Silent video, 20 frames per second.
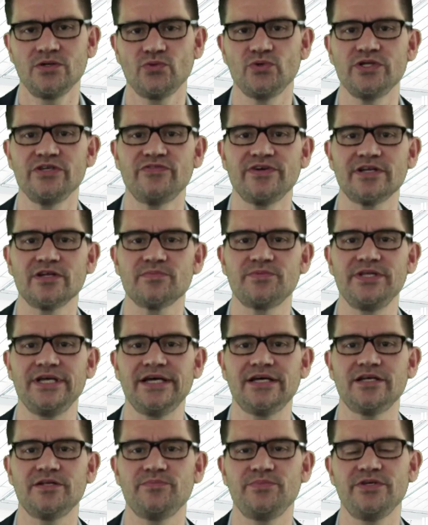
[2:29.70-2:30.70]
we develop
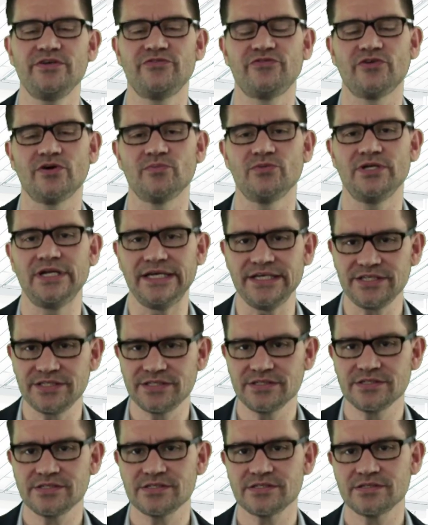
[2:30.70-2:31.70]
the LNP
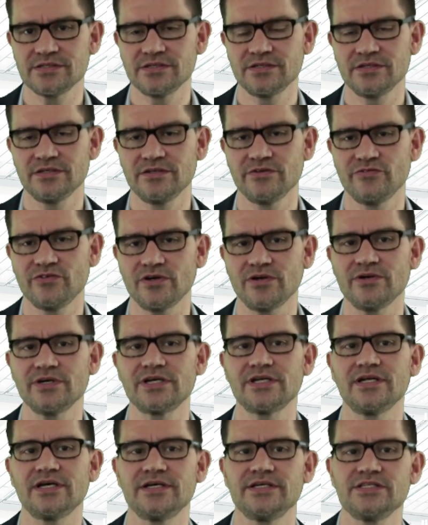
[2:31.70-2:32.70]
formulations for
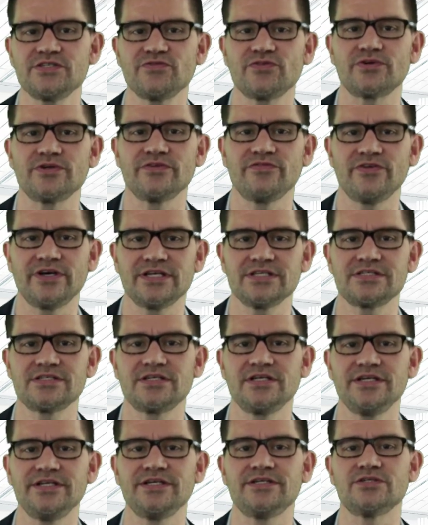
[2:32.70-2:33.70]
our clients for
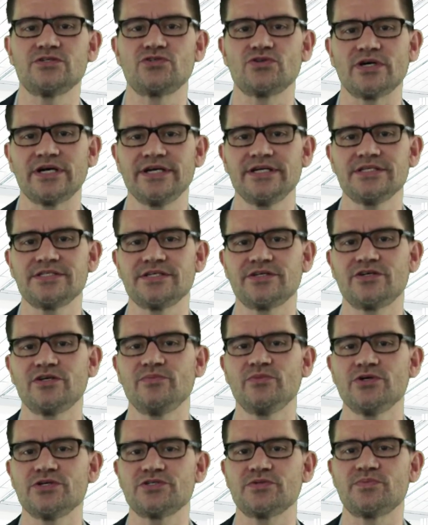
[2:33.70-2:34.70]
advanced clinical trials and
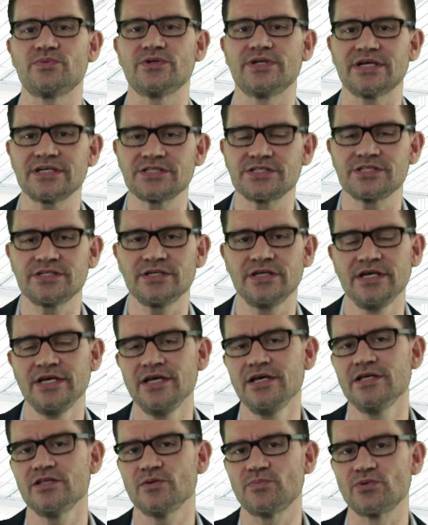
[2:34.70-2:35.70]
commercial production.
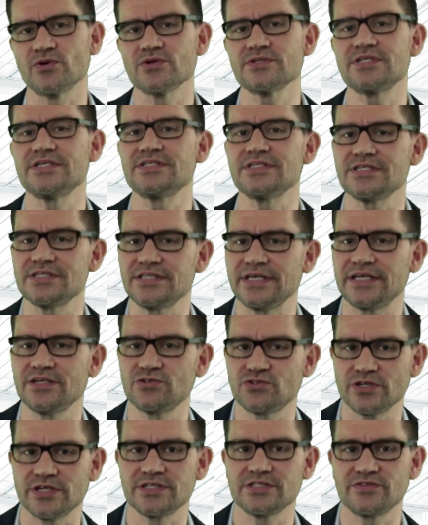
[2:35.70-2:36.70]
The process is
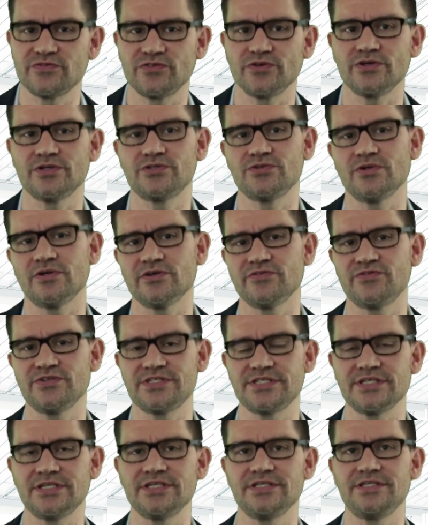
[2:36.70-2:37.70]
then transferred to our
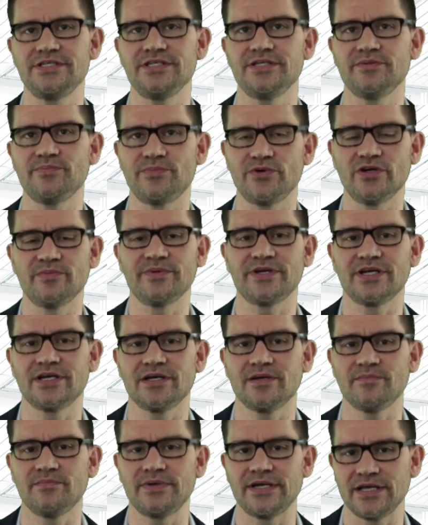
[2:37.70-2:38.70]
facility in
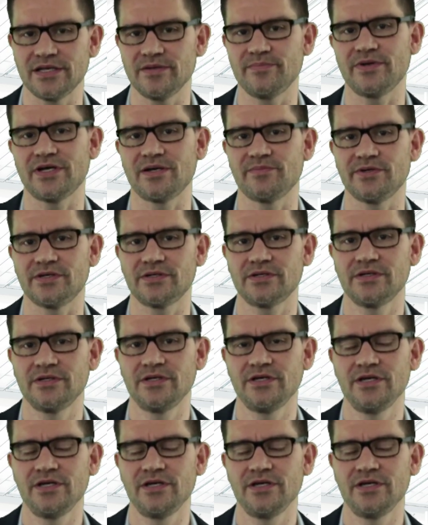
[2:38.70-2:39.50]
Birmingham, Alabama.